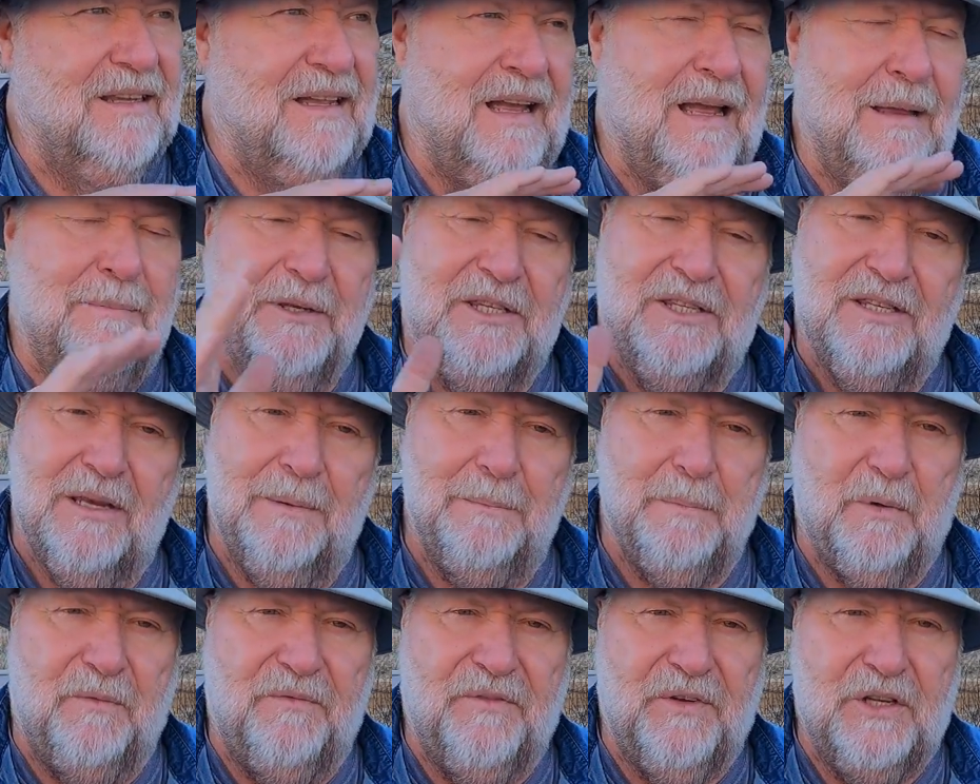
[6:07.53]
I'm a
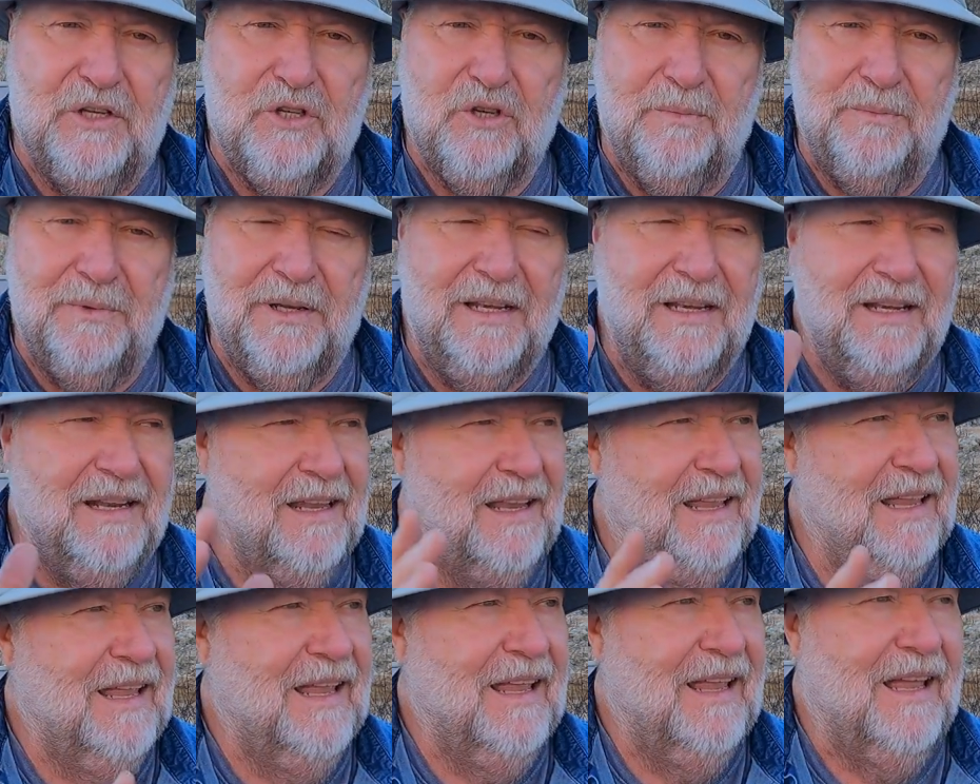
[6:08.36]
simple fisherman.
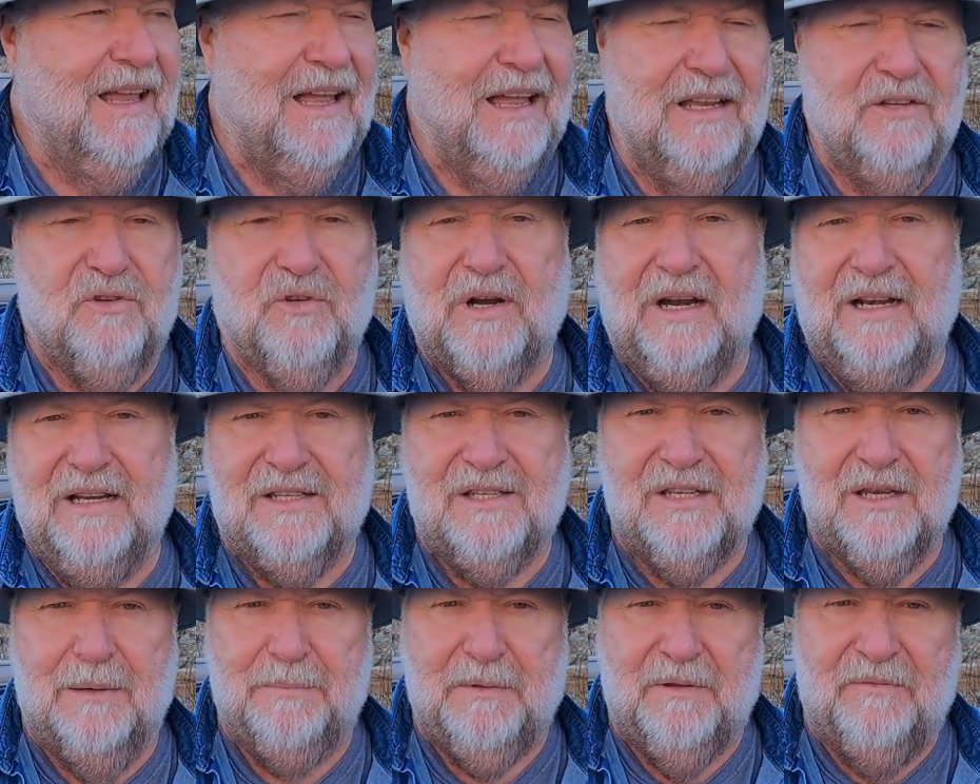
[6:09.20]
I try to
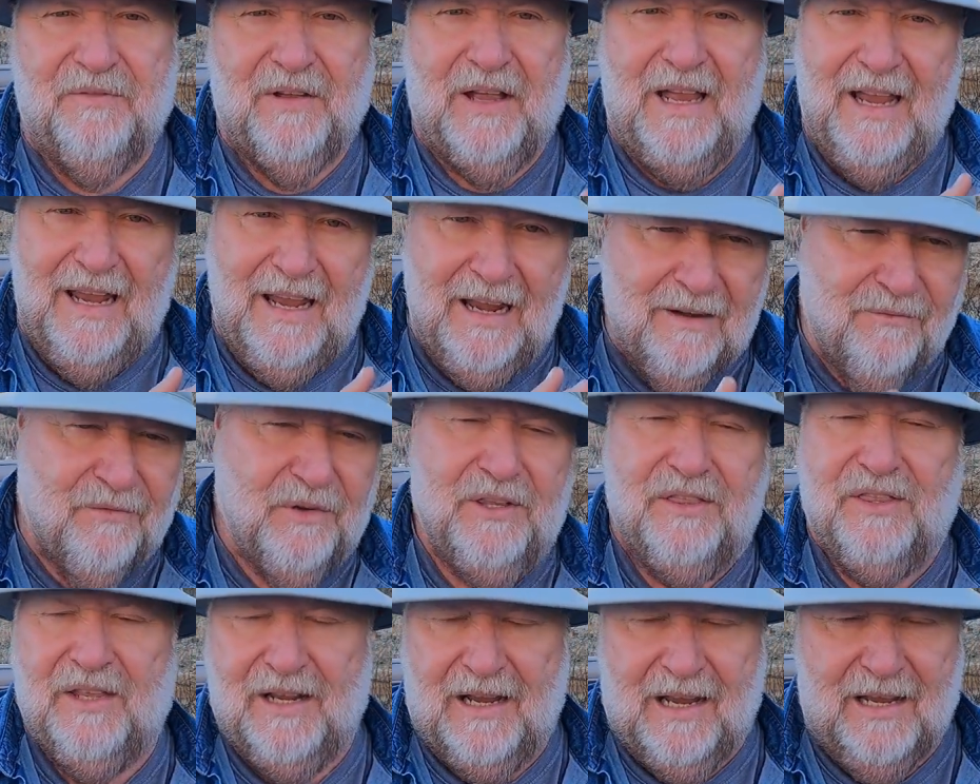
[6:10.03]
simplify
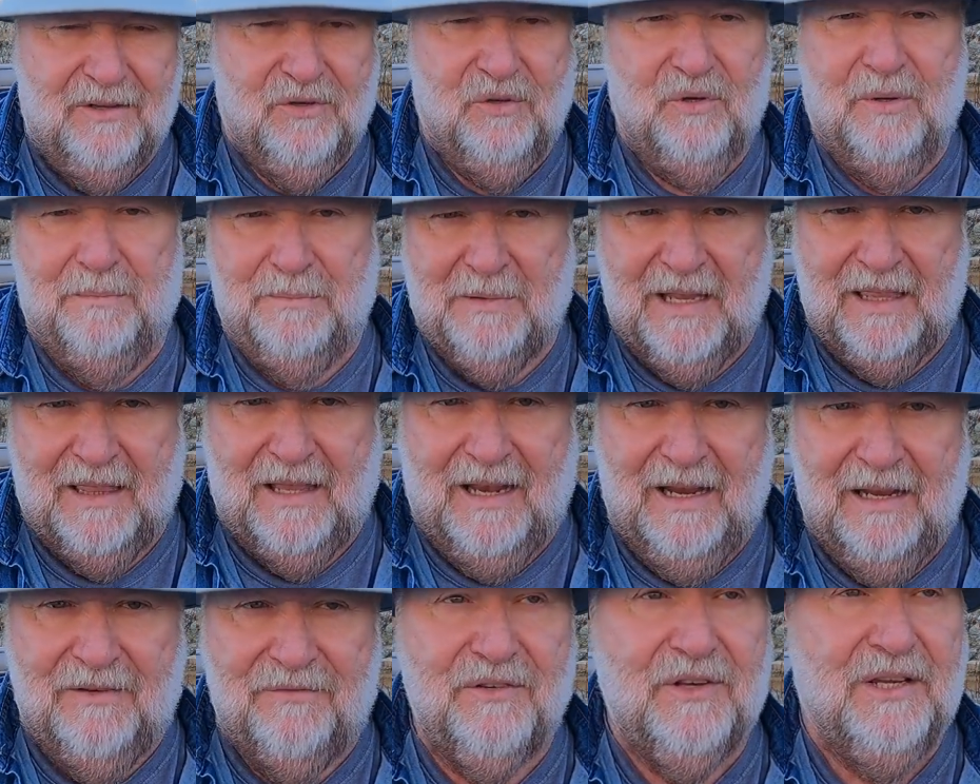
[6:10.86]
everything I do in my
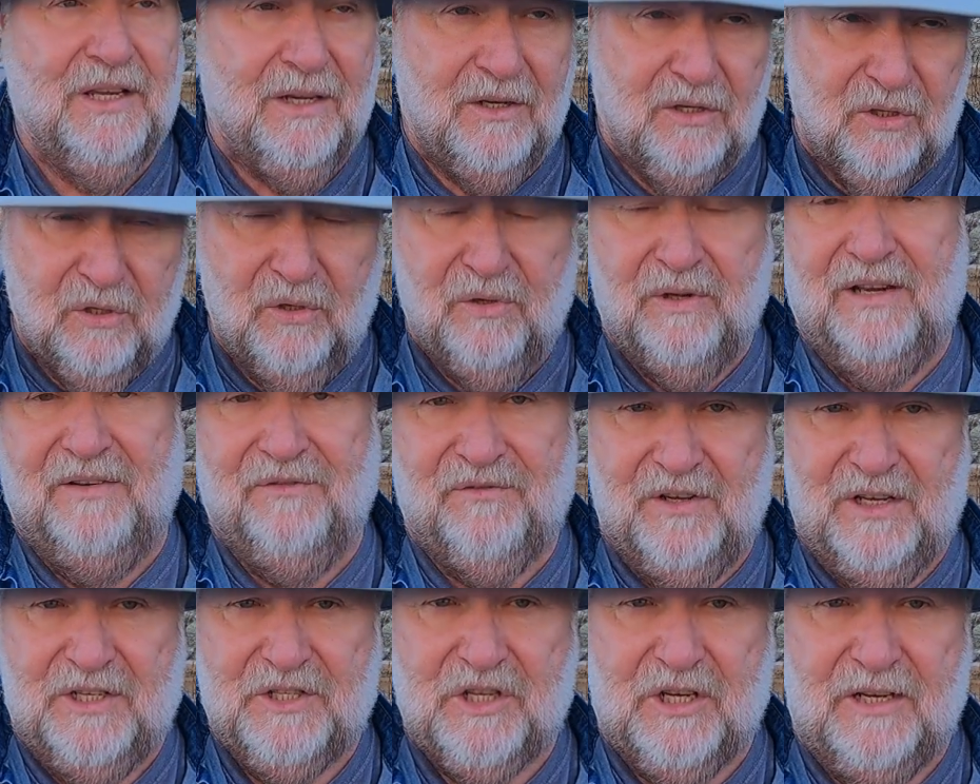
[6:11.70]
life, including
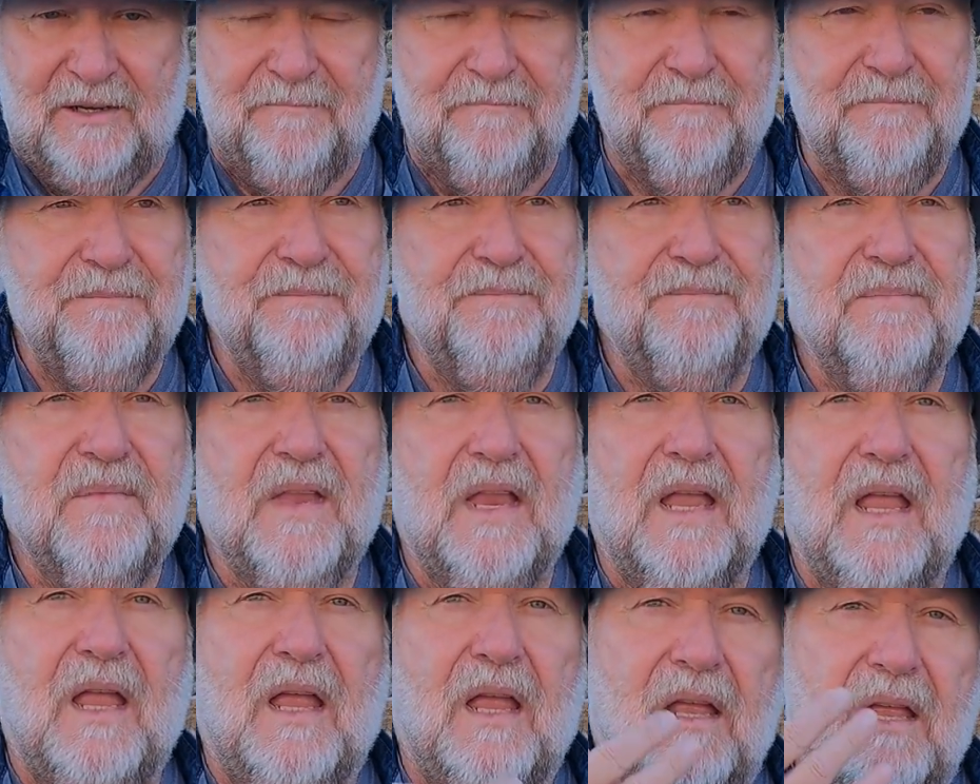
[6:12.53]
fishing.
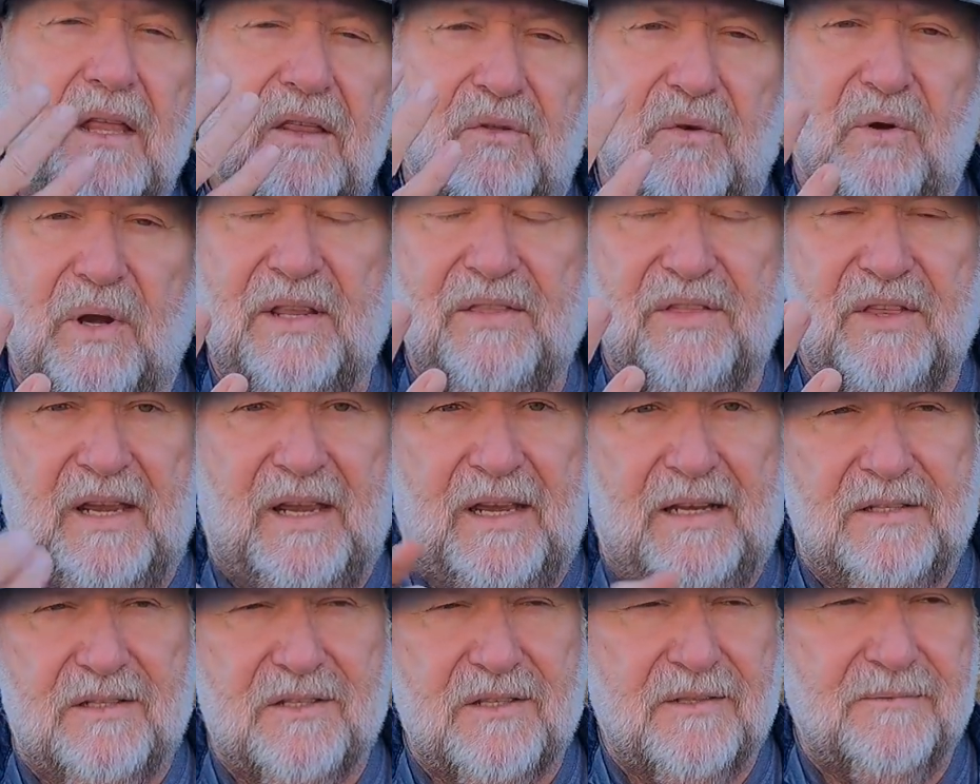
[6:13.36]
3
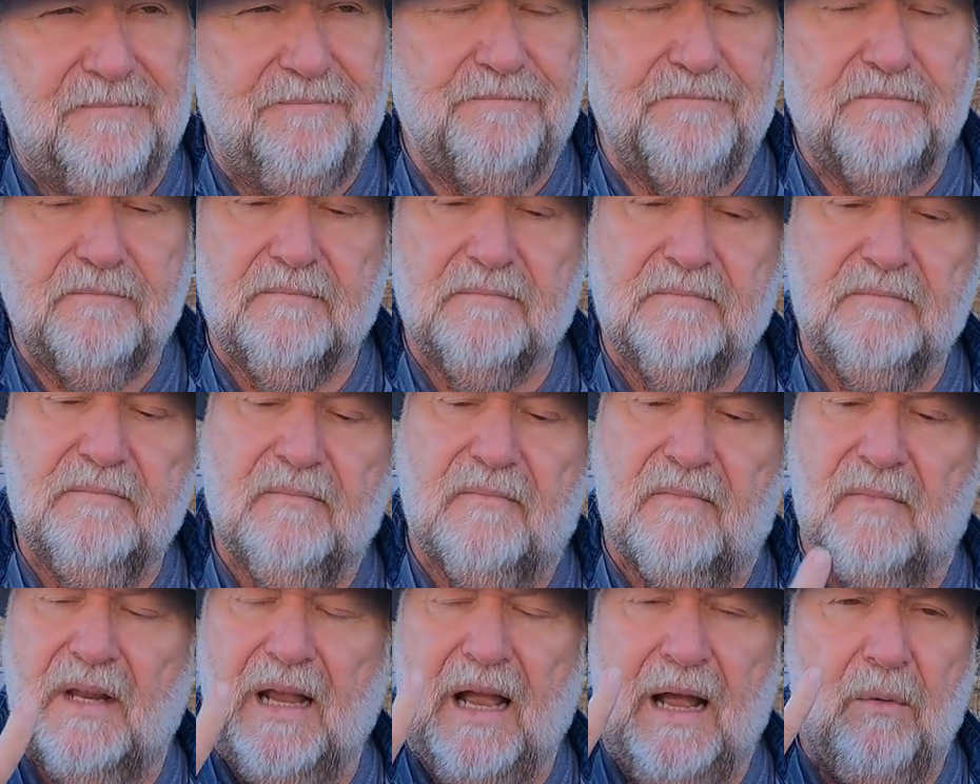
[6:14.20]
things.
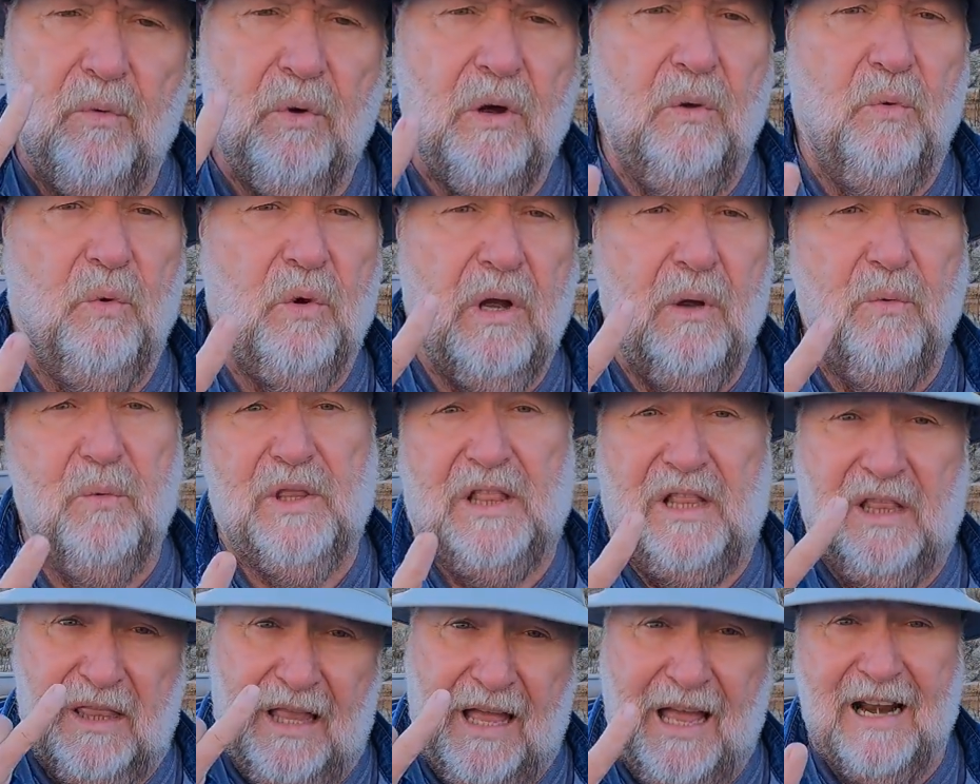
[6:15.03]
I want one
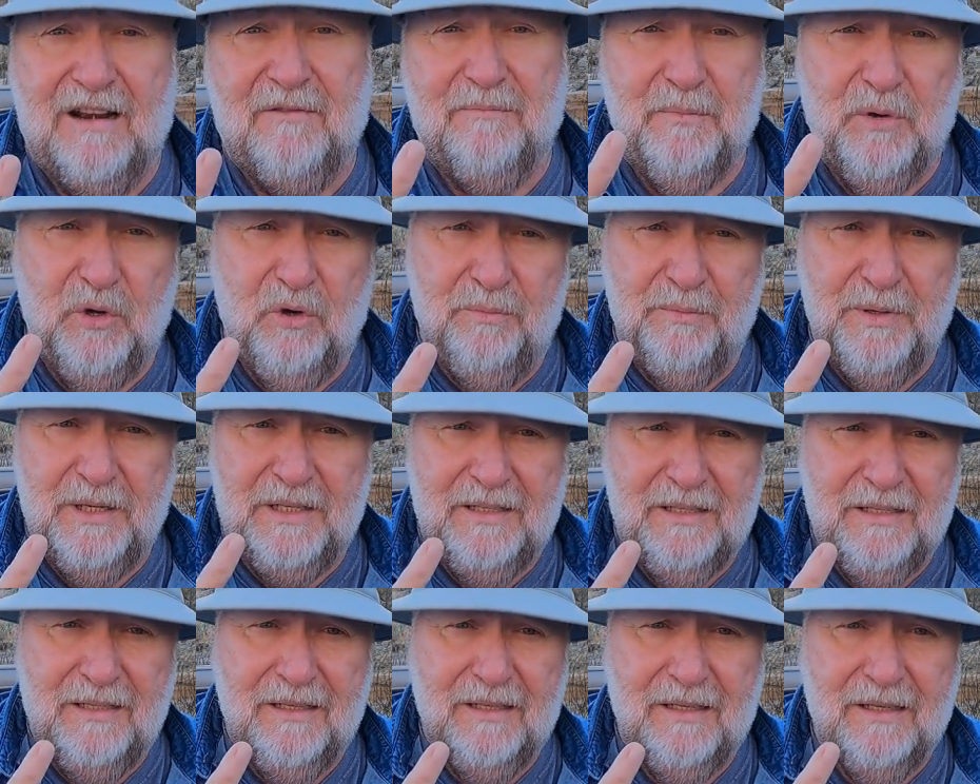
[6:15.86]
with a lot of movement,